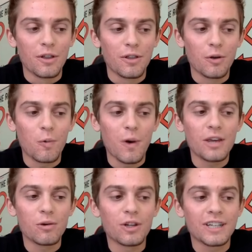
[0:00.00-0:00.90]
the way
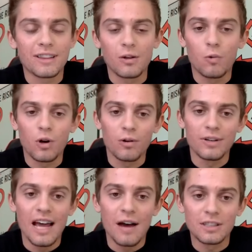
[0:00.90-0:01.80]
you look at the world
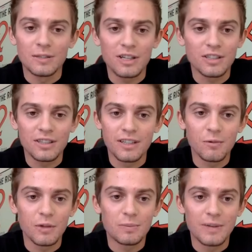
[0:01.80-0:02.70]
now, especially
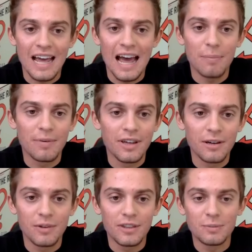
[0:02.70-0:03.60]
what's been
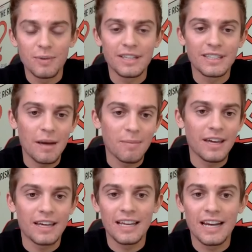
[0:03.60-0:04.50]
happening with this
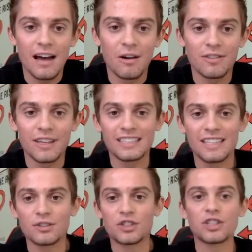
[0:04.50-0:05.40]
pandemic and how things
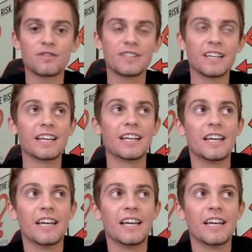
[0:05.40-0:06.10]
have shifted